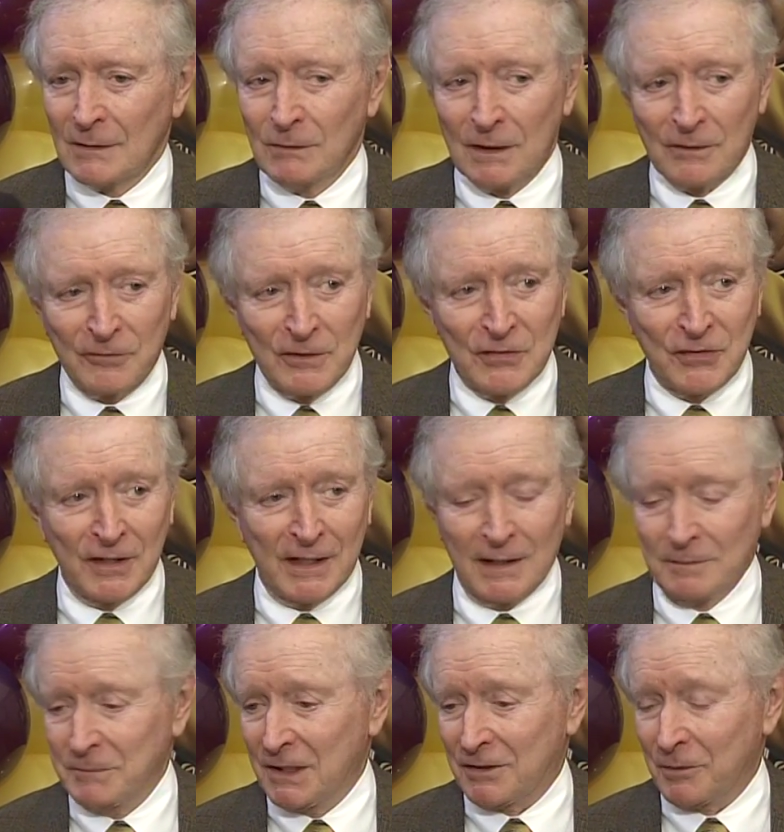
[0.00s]
Well, the first thing
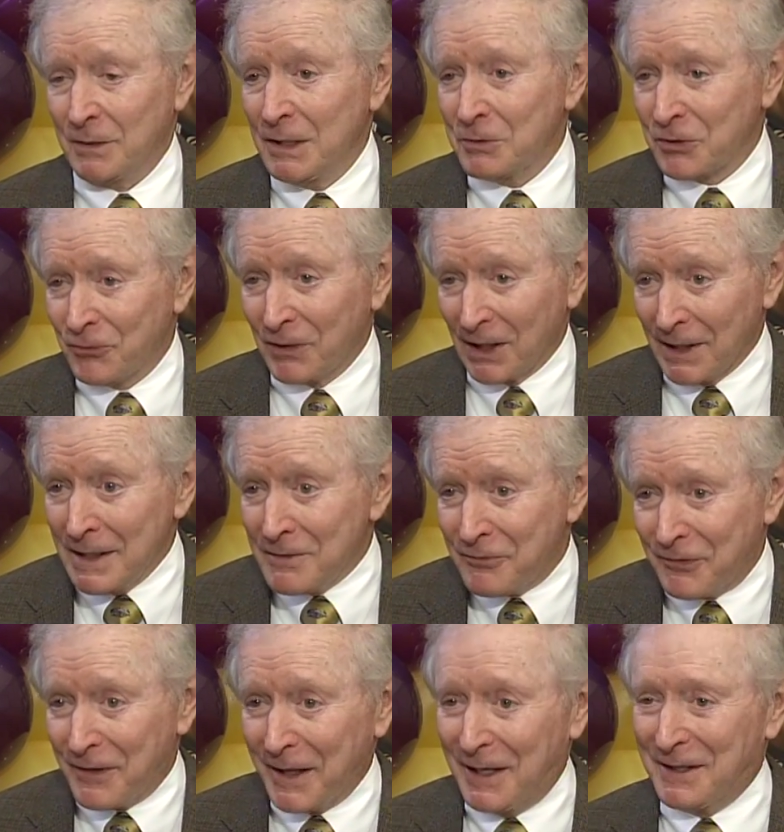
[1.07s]
it meant to me was
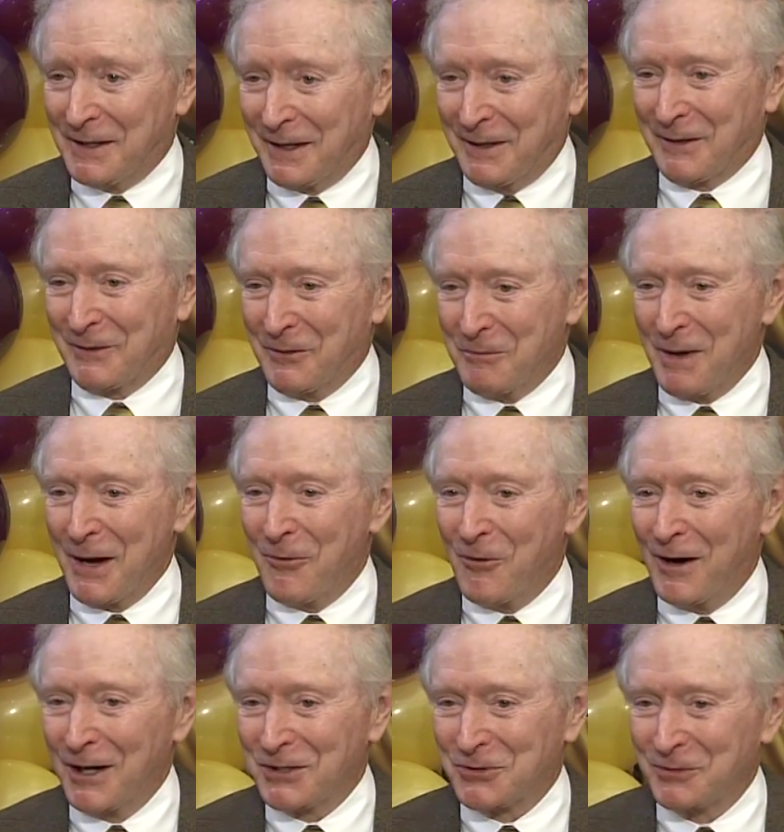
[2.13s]
relief that on my
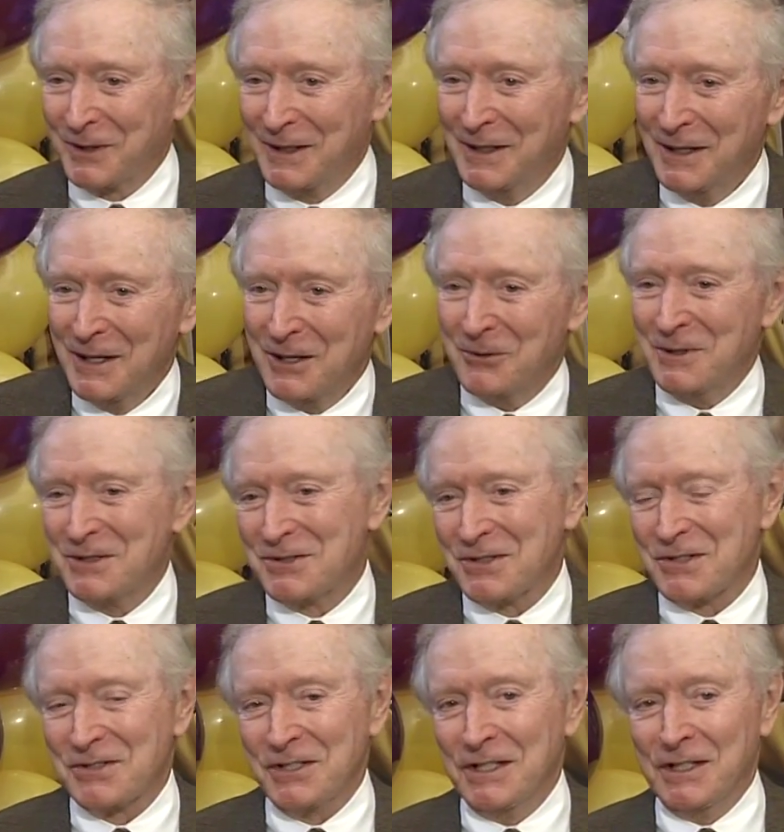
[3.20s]
watch we
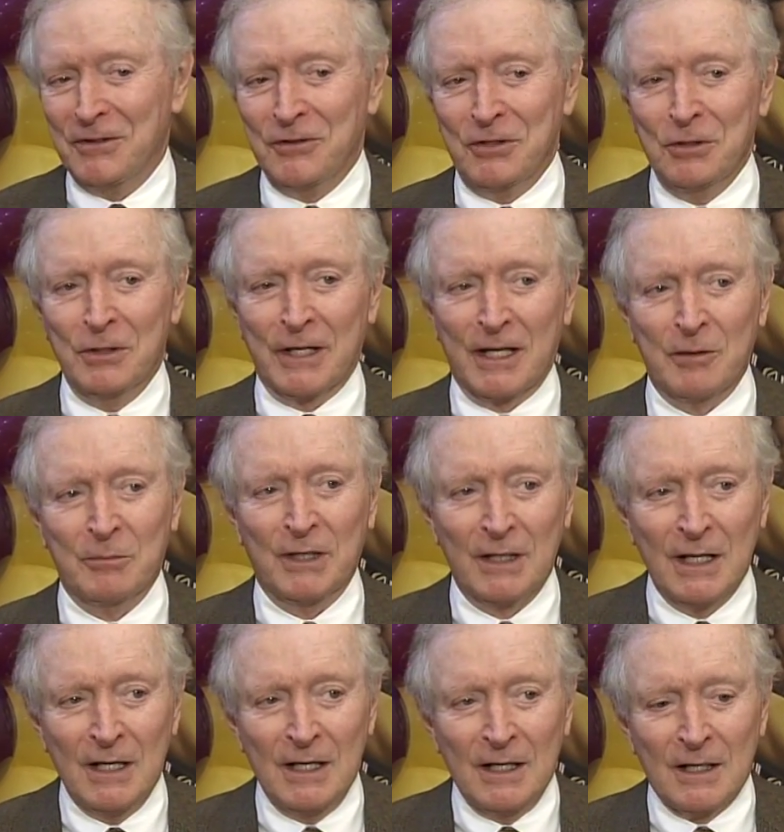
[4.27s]
succeeded in doing it.
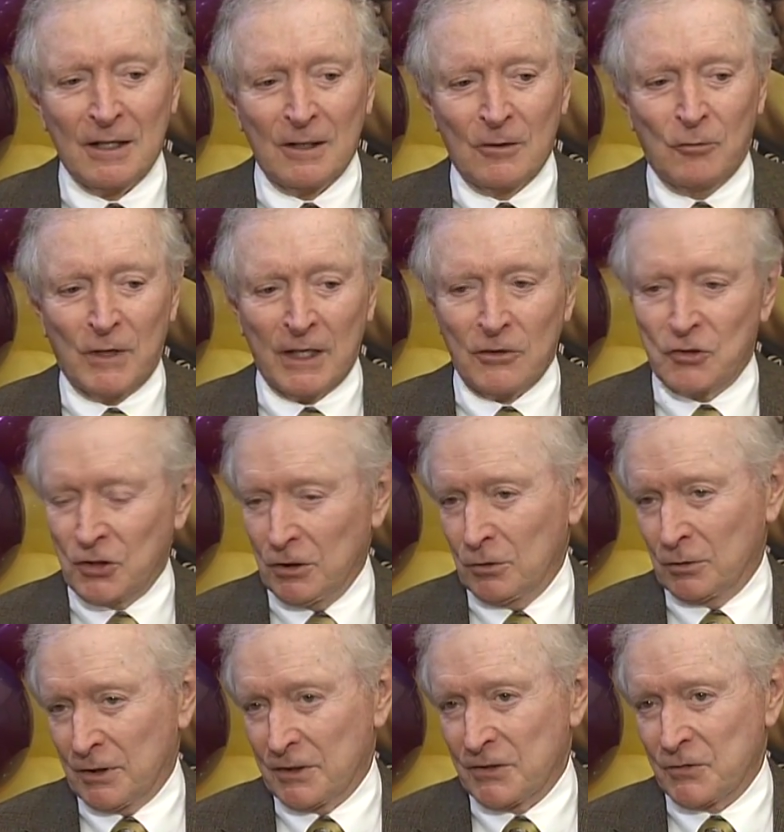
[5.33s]
But what it
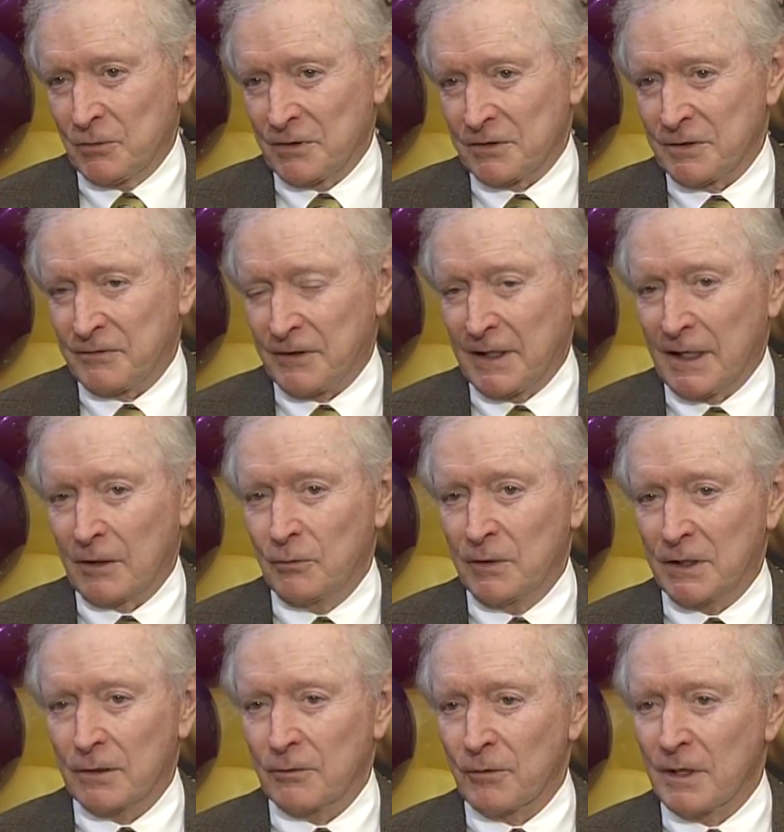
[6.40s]
told us was the fact
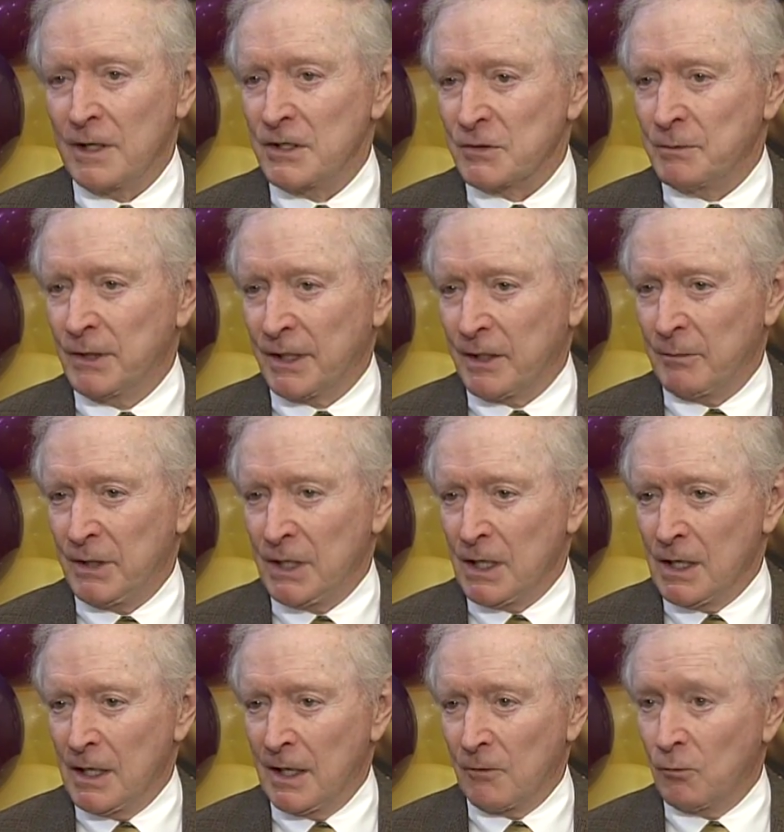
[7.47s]
we could raise money
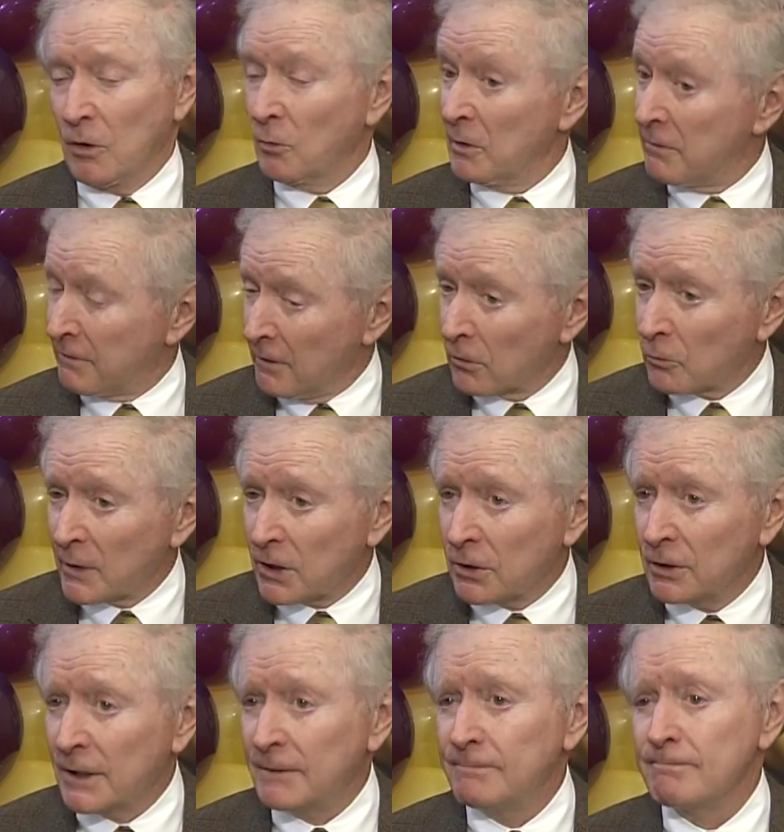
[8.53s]
beyond what we thought we
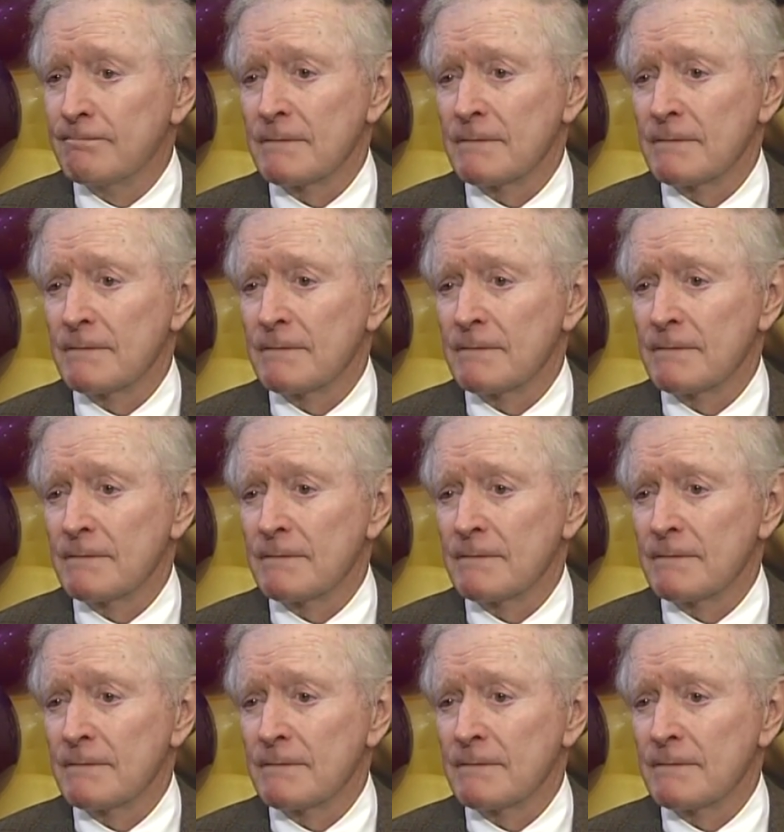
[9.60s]
could,